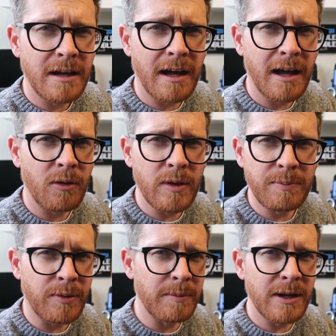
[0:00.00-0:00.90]
uh,
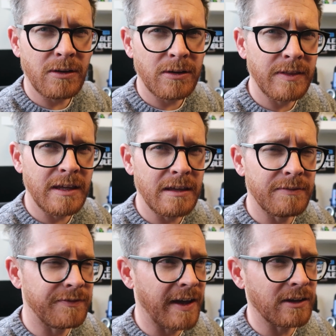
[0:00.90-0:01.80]
we premiere
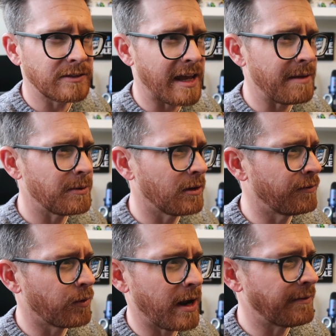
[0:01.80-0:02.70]
the final table
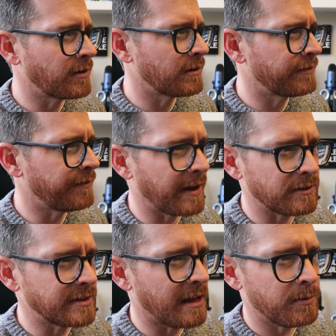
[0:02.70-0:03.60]
of whatever
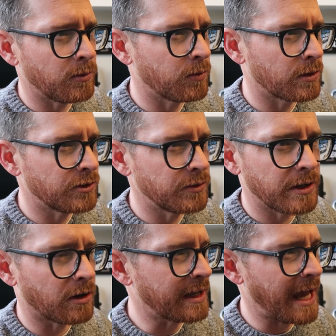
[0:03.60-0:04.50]
final table we're
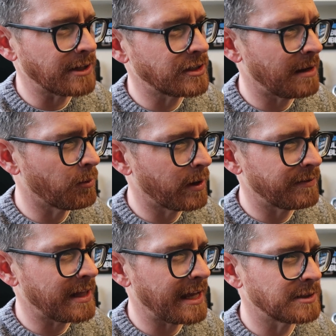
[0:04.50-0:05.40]
doing or cash game
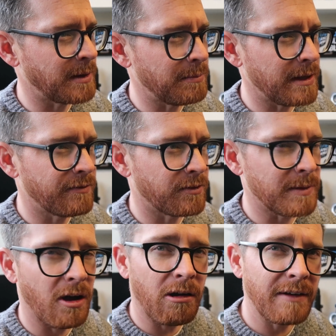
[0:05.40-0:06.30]
whatever the case may be from
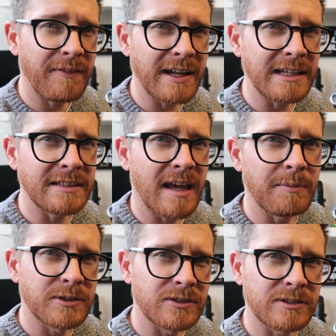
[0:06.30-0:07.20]
the RFID
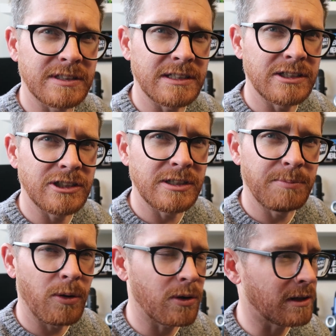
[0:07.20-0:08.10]
table, so
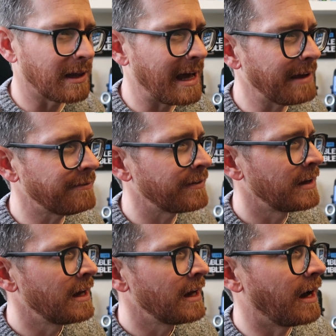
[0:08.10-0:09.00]
CCG Poker Live.
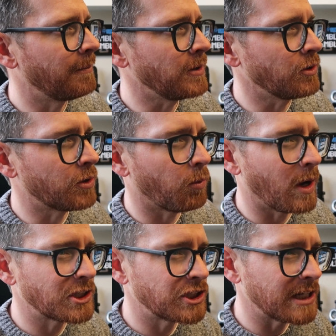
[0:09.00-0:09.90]
Um, you can
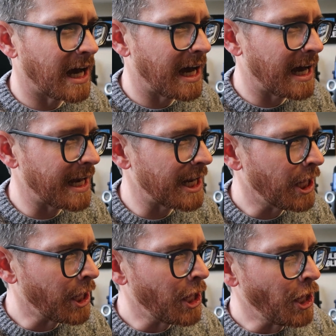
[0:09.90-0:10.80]
watch it
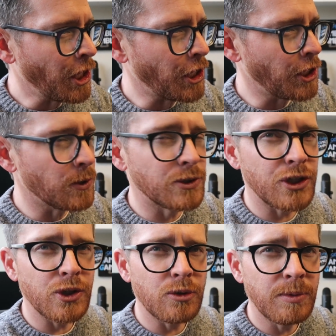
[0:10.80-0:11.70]
on
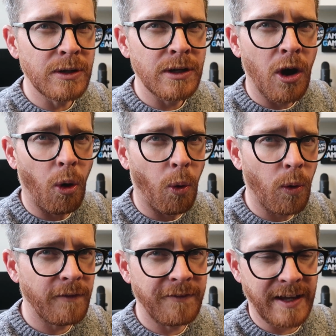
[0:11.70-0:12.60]
YouTube
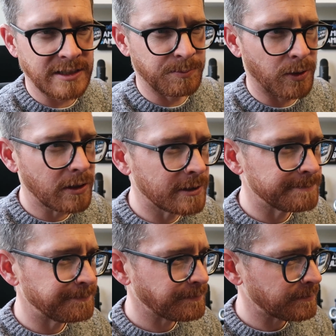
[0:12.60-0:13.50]
or Facebook.
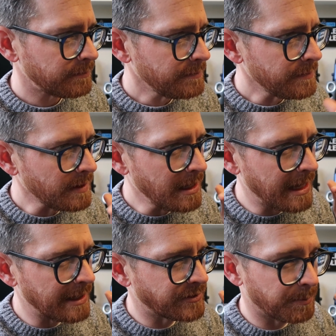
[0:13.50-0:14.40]

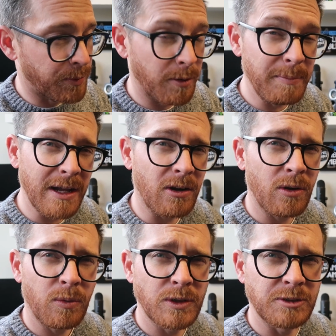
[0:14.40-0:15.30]
It's a
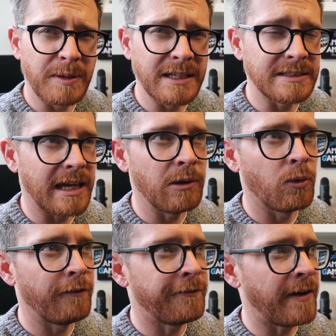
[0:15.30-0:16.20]
premiere, which means it
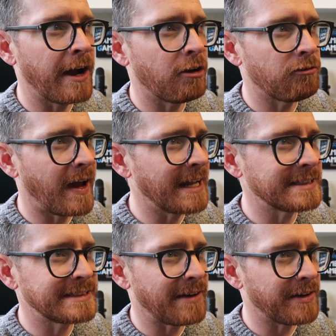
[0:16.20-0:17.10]
will fire right
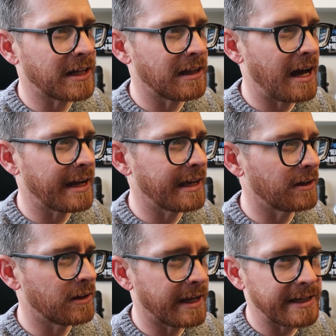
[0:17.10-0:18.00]
at 7 o'clock.
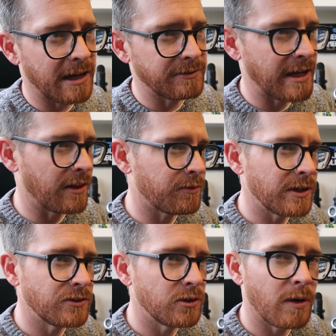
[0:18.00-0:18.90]
It'll like count down
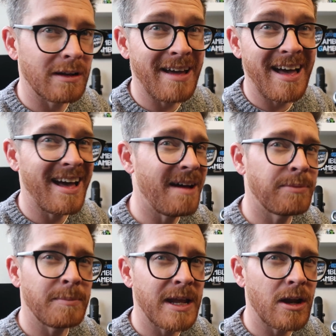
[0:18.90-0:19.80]
3, 2, 1, ah,
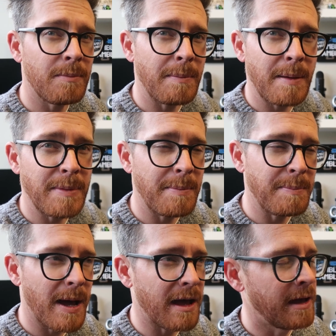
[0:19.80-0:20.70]
premiere, ba, ba, ba,
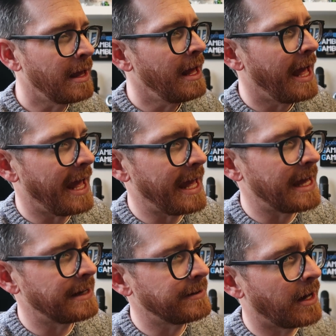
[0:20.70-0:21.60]
ba, ba.
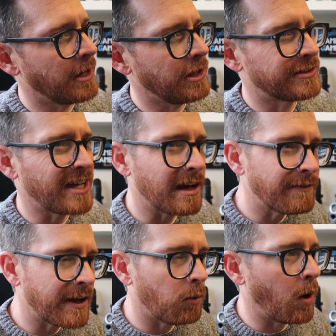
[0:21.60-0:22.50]
And uh, it's kind
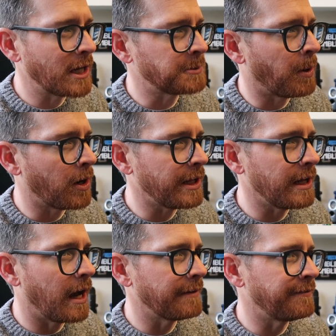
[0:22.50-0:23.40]
of like a watch
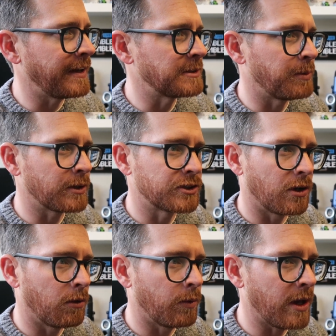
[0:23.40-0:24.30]
party on Facebook,
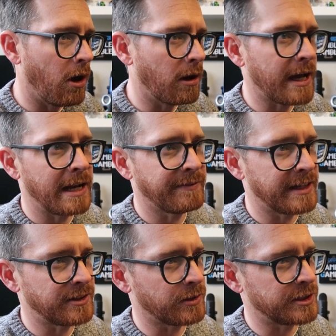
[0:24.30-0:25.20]
so we all kind of
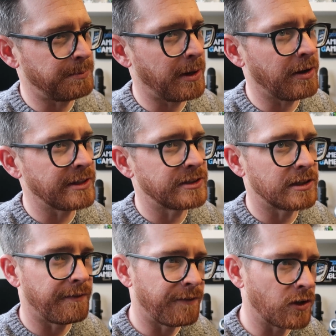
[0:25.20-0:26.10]
get to experience
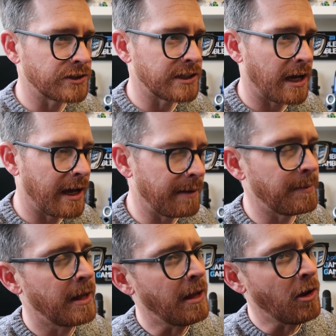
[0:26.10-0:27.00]
it the first
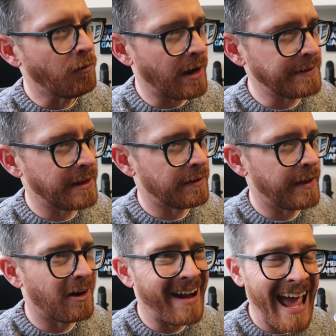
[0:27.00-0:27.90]
time right then
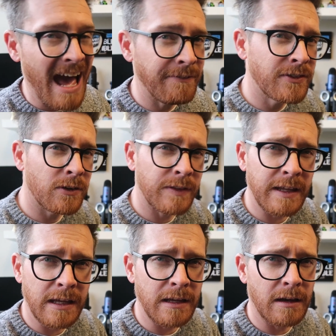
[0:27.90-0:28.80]
and there. After
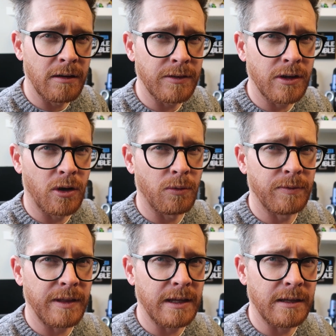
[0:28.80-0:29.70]
the, uh, you
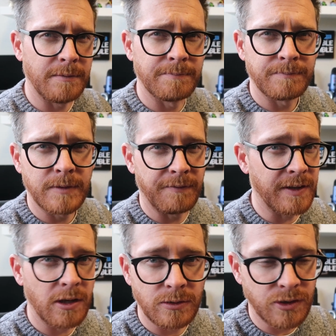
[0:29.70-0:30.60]
know, the, the
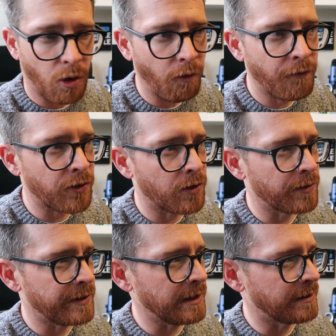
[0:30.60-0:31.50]
video is
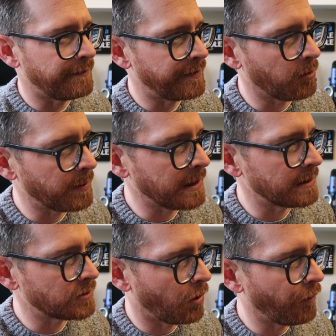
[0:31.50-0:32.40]
over or the, the filming
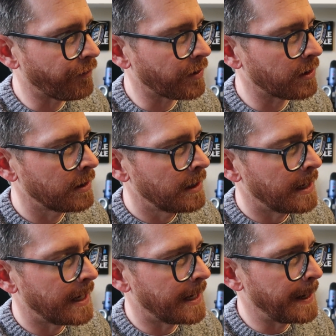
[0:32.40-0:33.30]
is over,
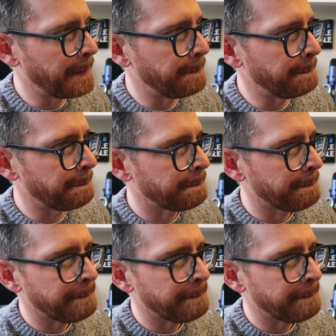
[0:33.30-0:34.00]
um,